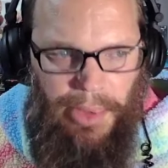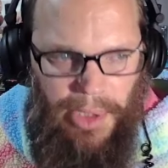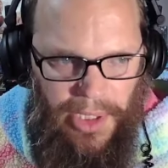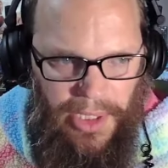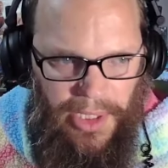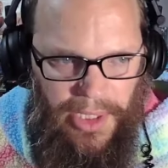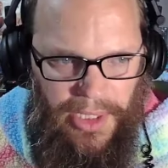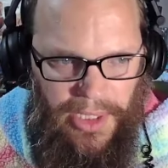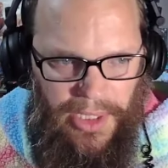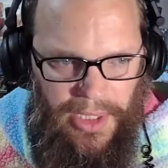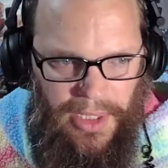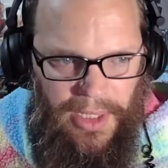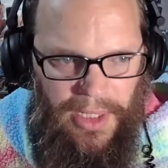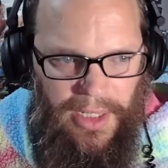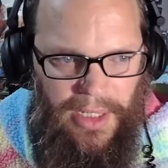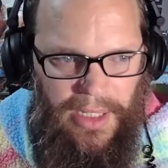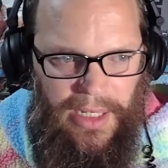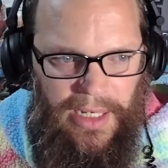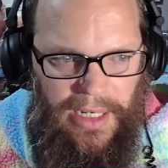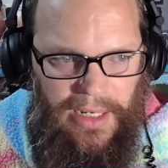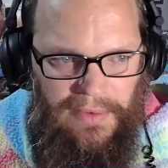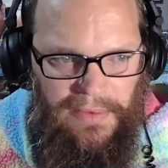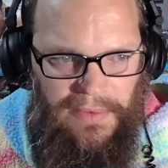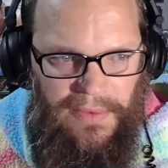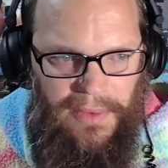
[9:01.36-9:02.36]
pun
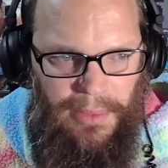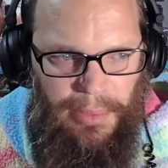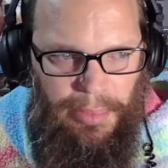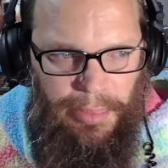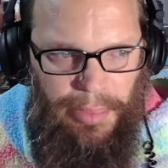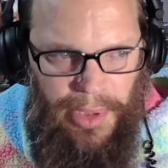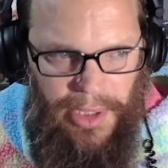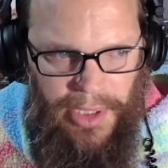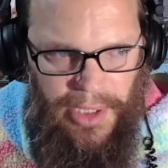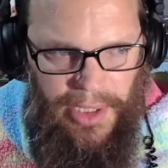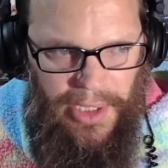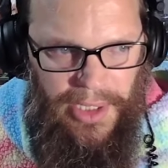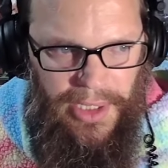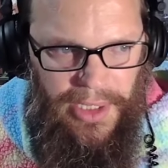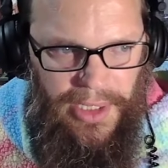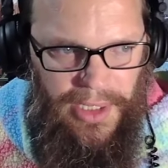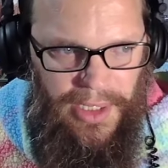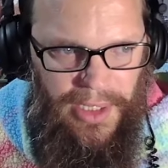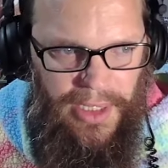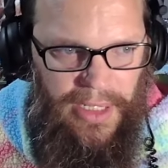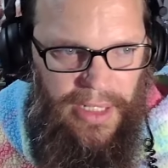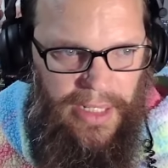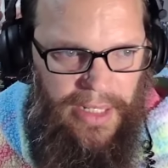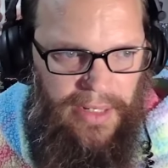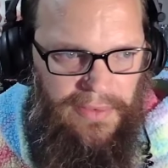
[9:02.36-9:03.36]
after
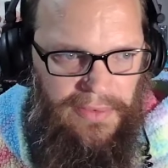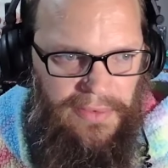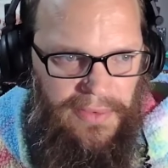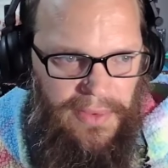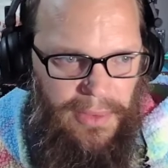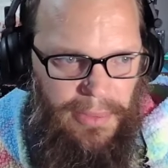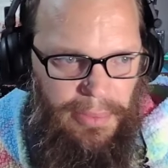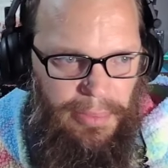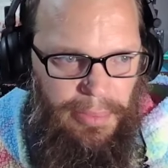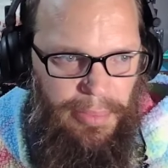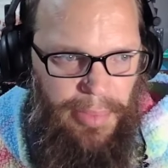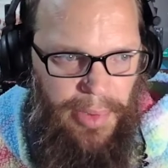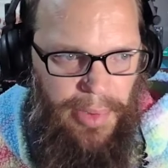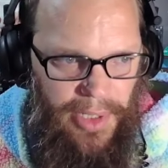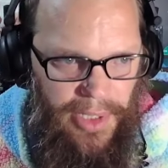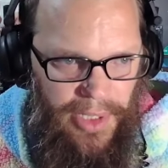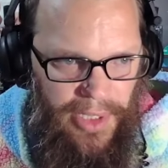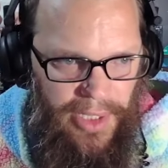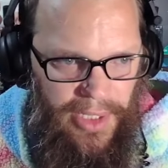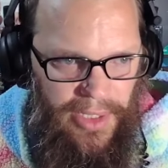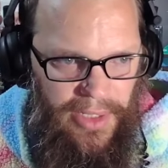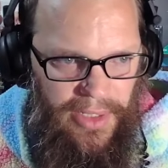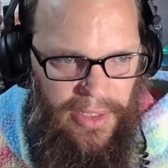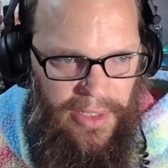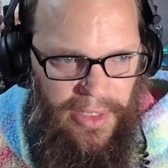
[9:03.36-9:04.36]
pun after
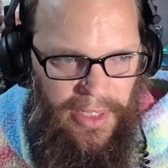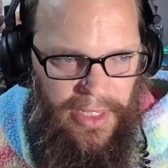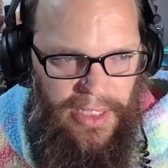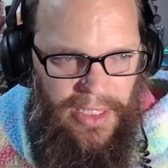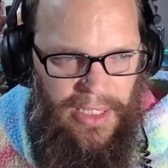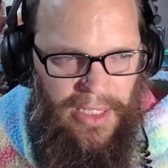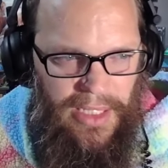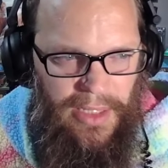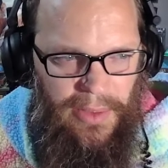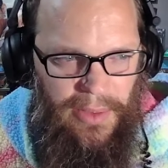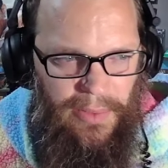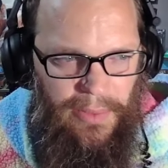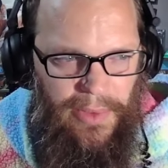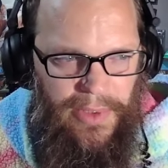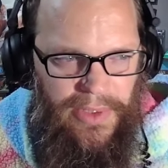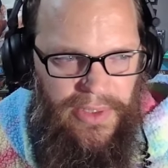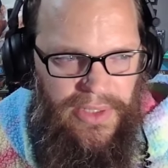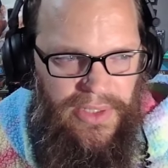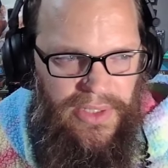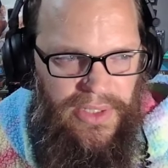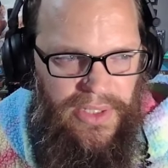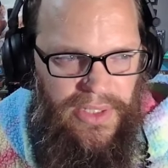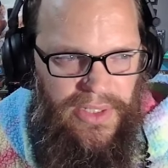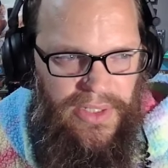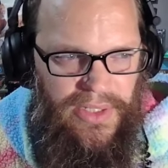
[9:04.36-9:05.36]
pun. Like it was
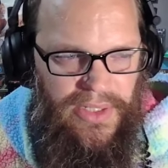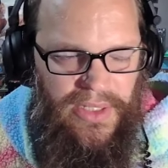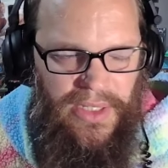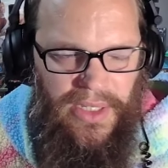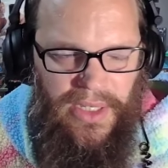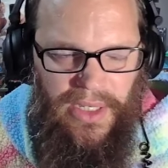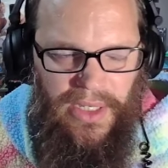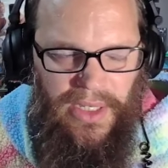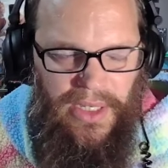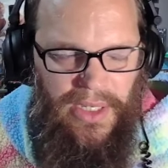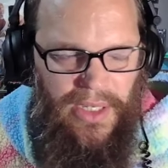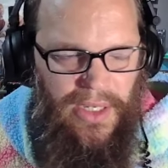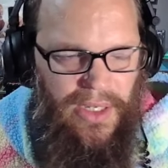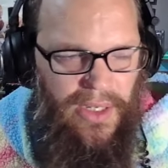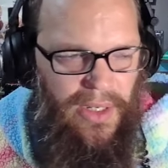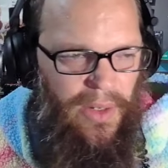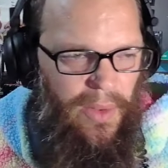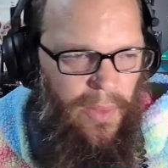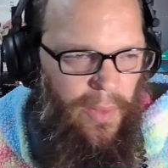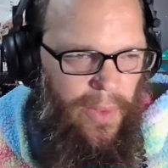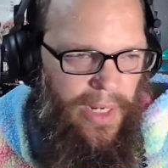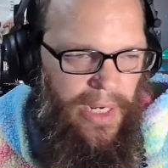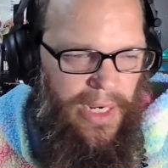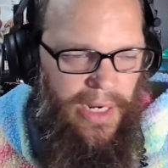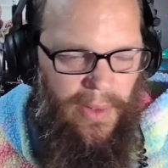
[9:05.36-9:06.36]
just,
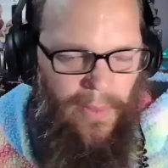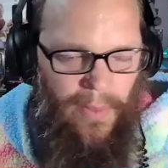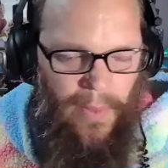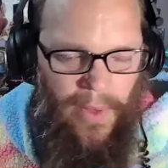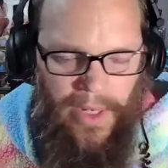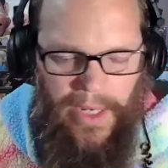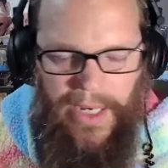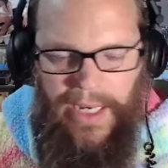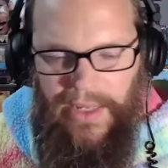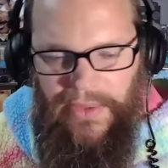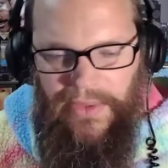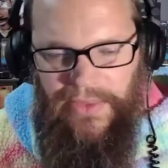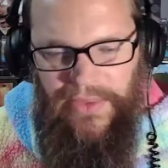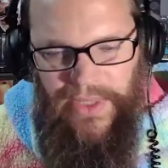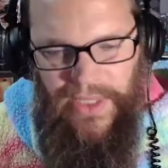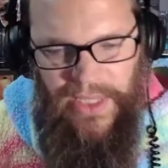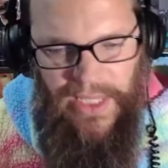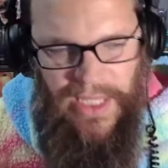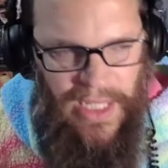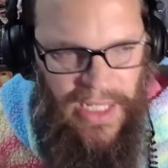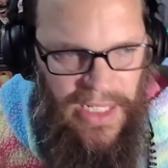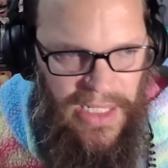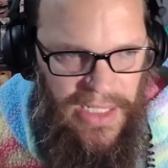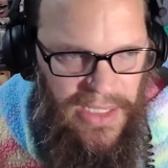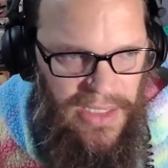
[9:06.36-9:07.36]
we got to work out the
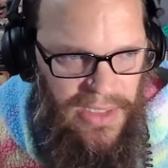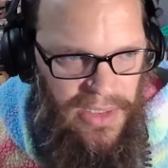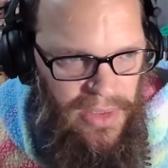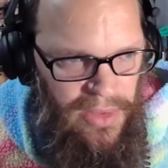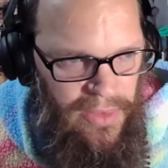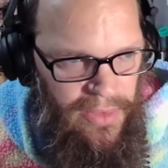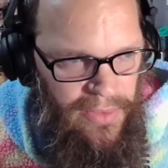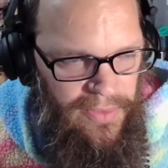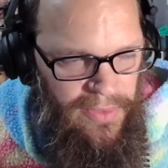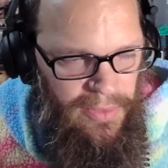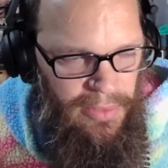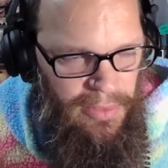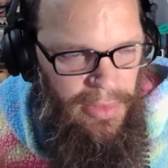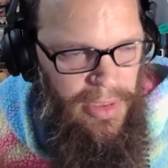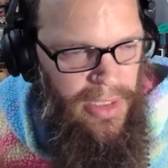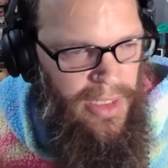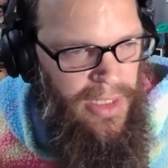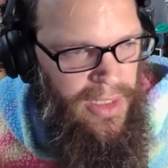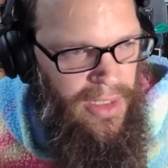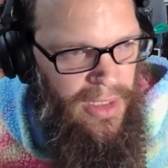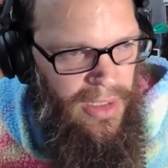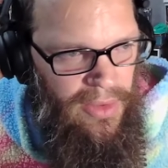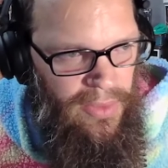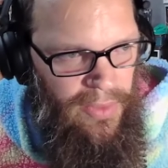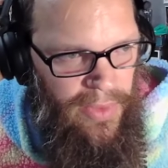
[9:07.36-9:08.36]
kinks joke from
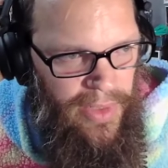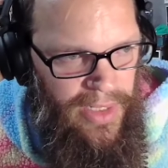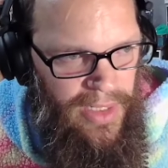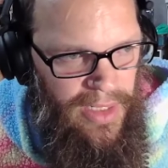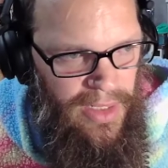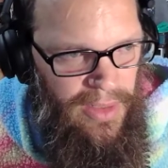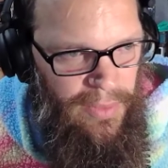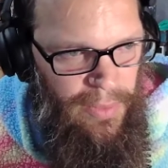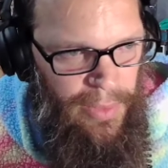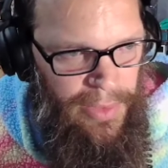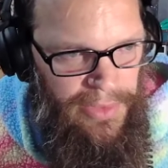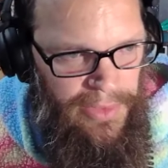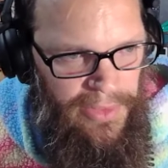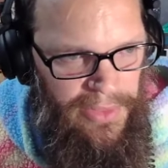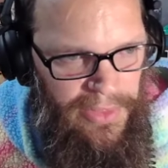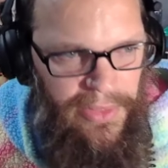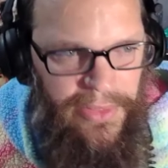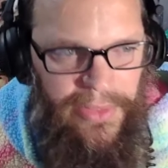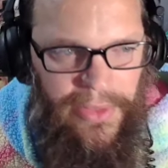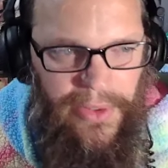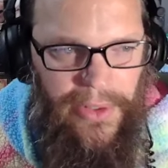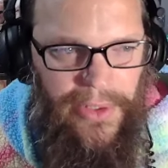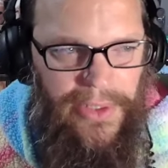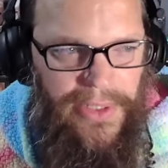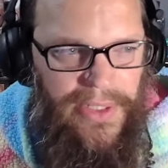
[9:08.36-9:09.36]
Nick already within
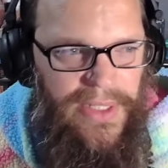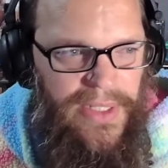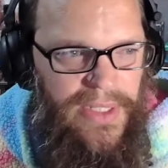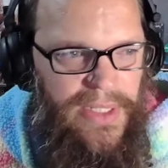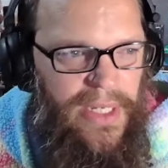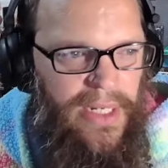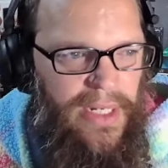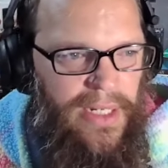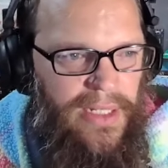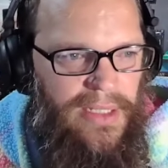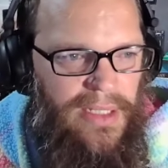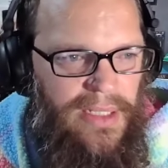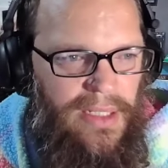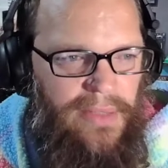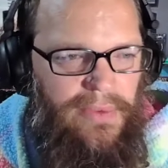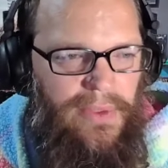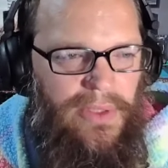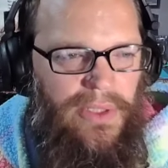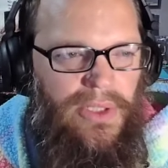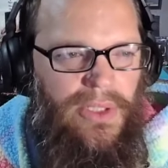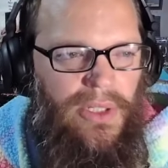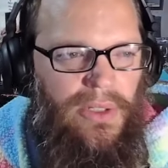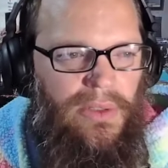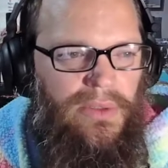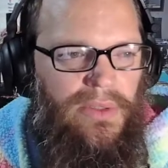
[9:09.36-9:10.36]
30 seconds of the
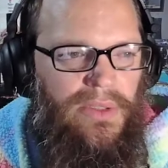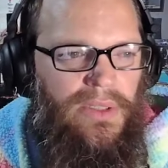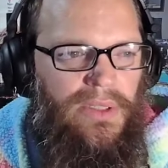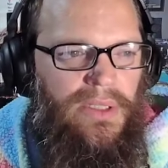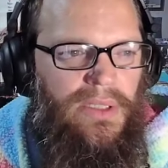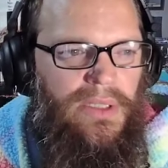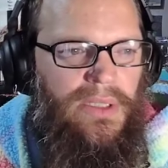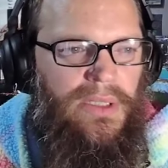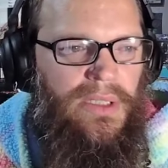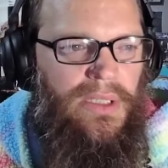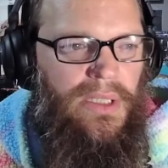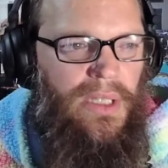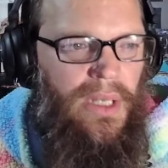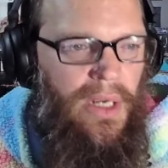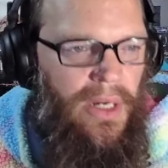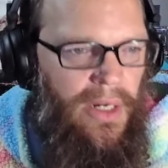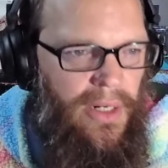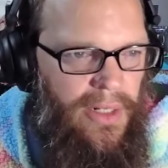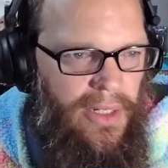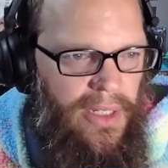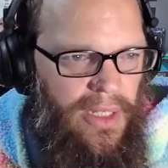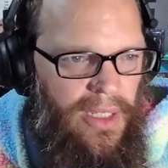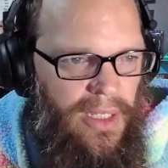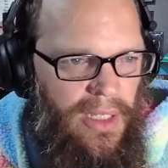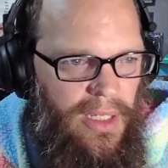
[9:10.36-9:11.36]
show
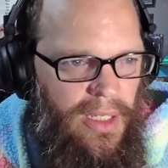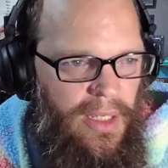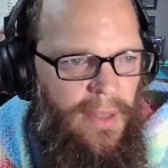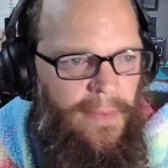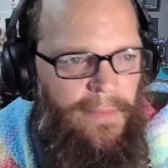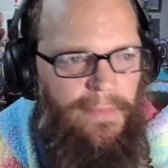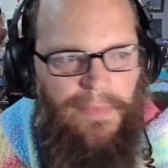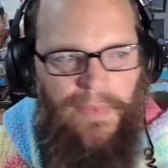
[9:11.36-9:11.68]
starting.